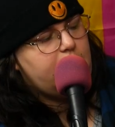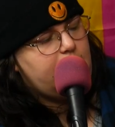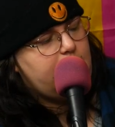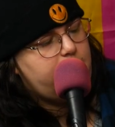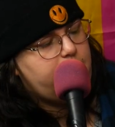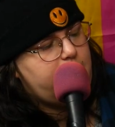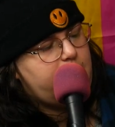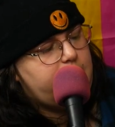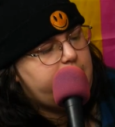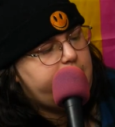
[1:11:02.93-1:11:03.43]

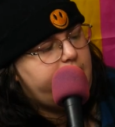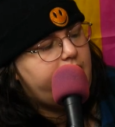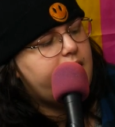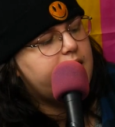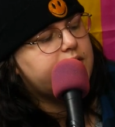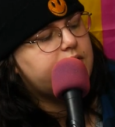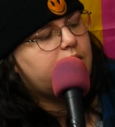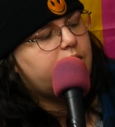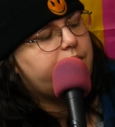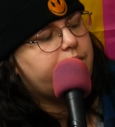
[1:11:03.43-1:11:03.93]
Am I the
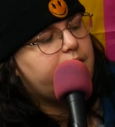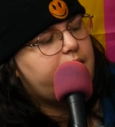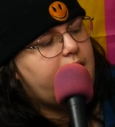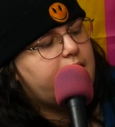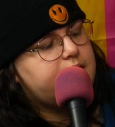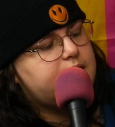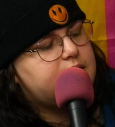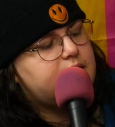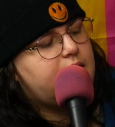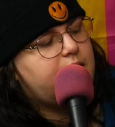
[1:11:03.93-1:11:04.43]
asshole for
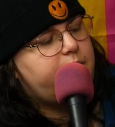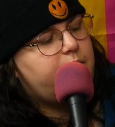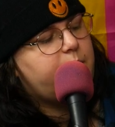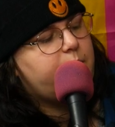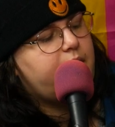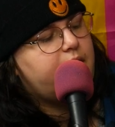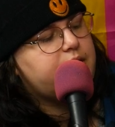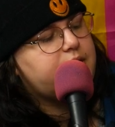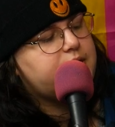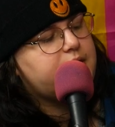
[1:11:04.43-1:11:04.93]
not stopping
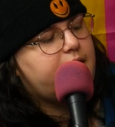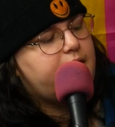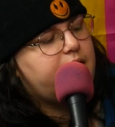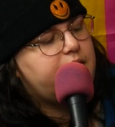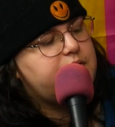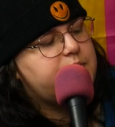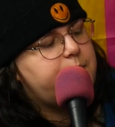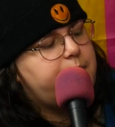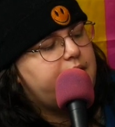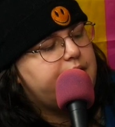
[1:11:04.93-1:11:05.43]
my
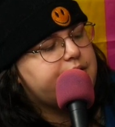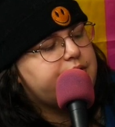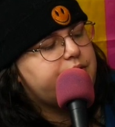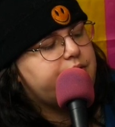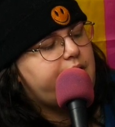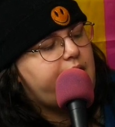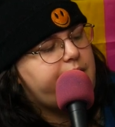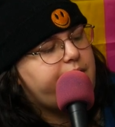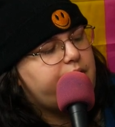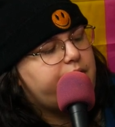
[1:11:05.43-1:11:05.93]
child's bus
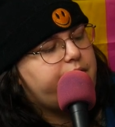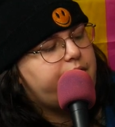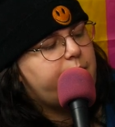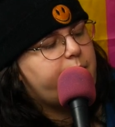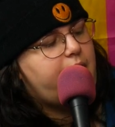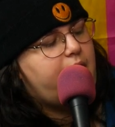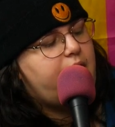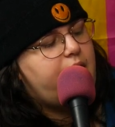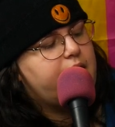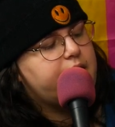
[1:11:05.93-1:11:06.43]
driver
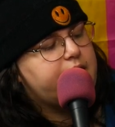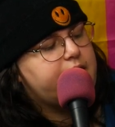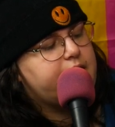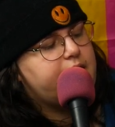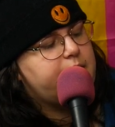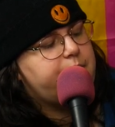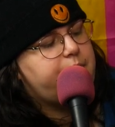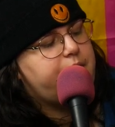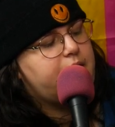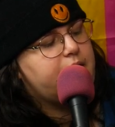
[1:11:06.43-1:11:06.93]
from honking
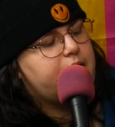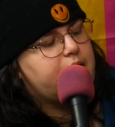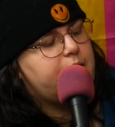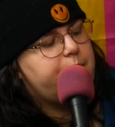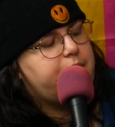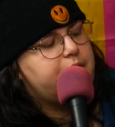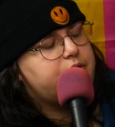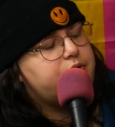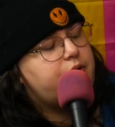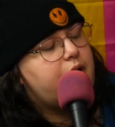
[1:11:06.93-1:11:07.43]
at
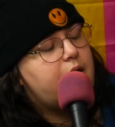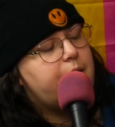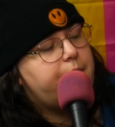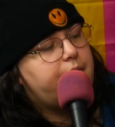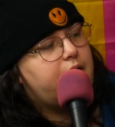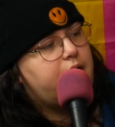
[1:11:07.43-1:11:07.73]
pickup at drop